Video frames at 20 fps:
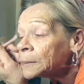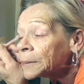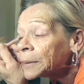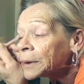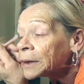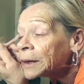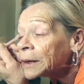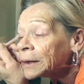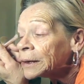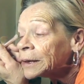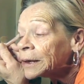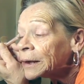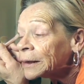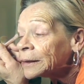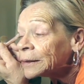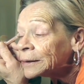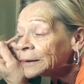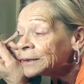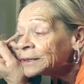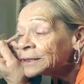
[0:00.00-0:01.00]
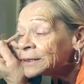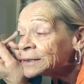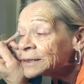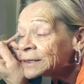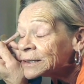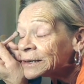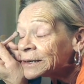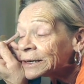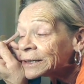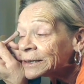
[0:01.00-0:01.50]
But yeah, this
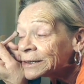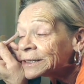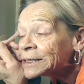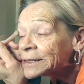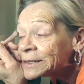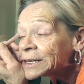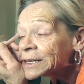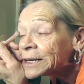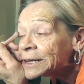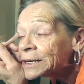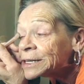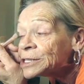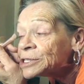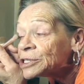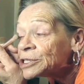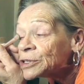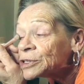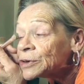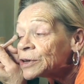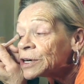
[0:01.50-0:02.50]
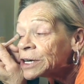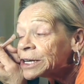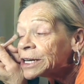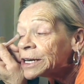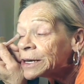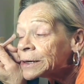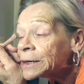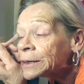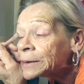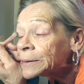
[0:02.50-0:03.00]
is like a sage
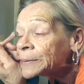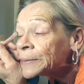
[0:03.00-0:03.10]
green.